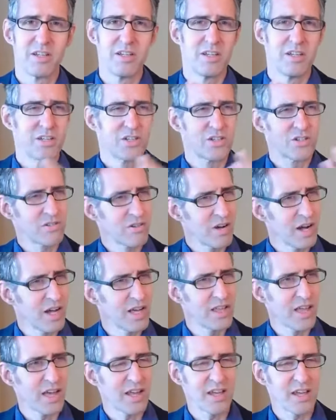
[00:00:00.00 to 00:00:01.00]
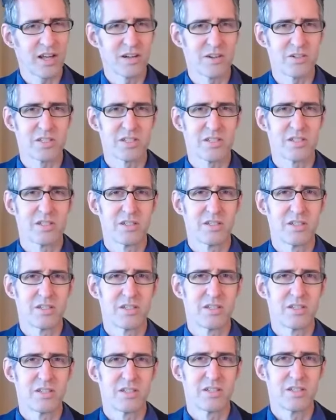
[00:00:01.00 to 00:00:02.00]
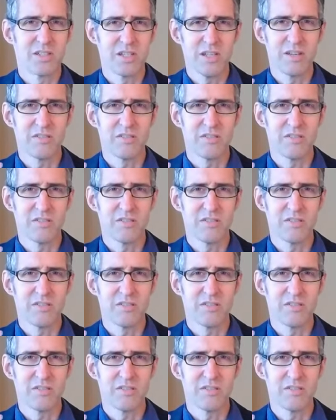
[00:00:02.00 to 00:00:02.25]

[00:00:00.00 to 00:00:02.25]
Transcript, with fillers: Try that out. See if